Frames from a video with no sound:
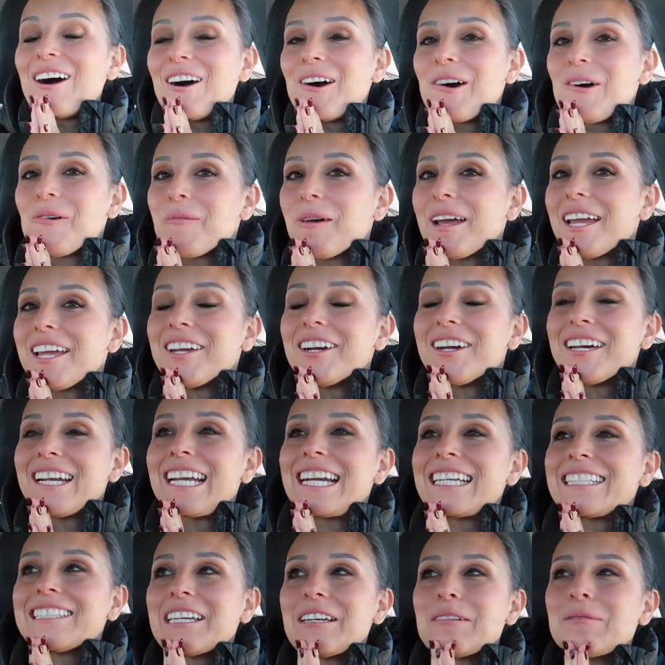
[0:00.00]
Oh my
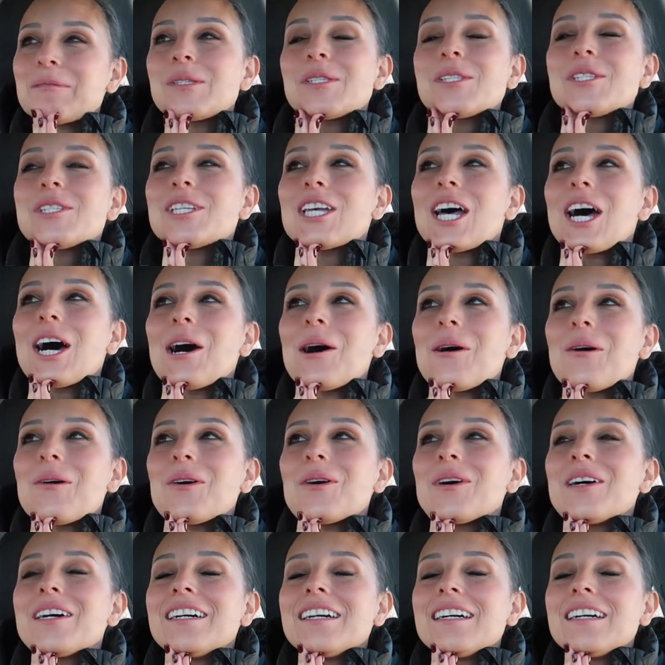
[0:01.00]
goodness, I'm
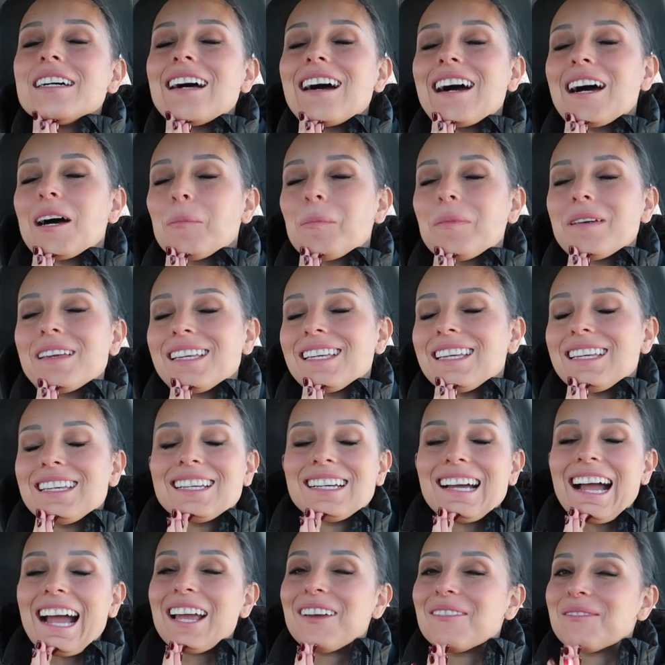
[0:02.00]
so happy.
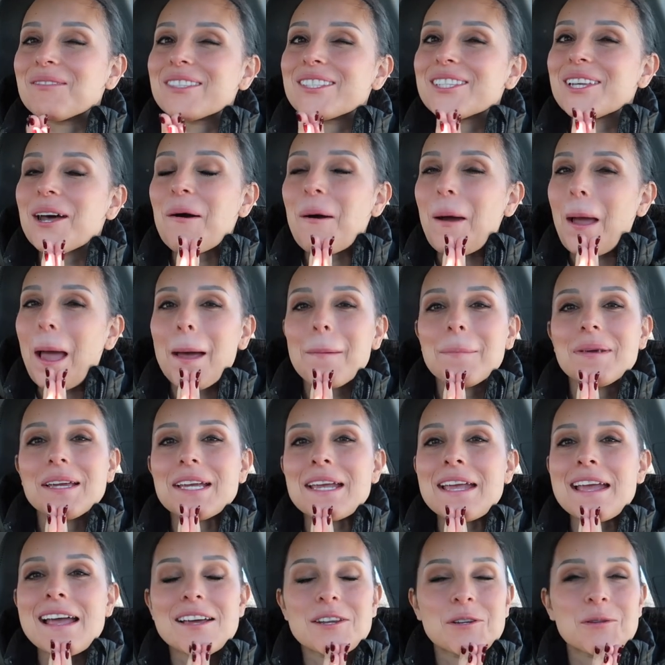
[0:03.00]
I am so
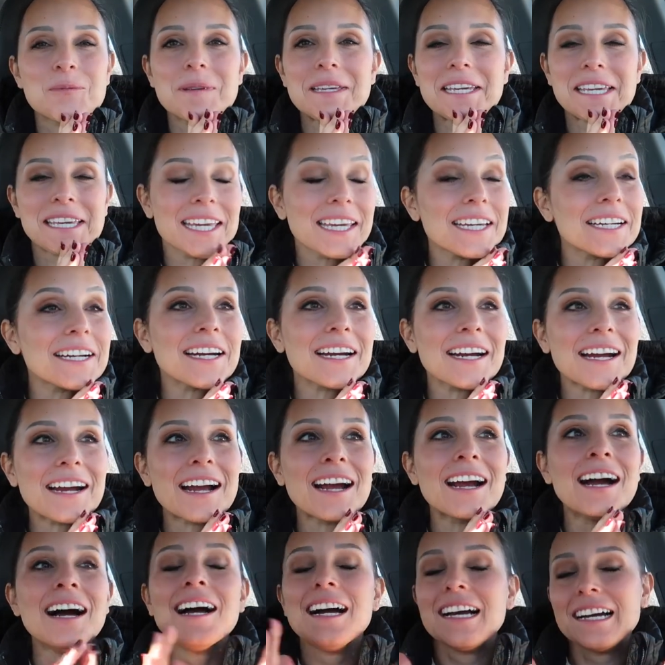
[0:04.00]
happy to be here.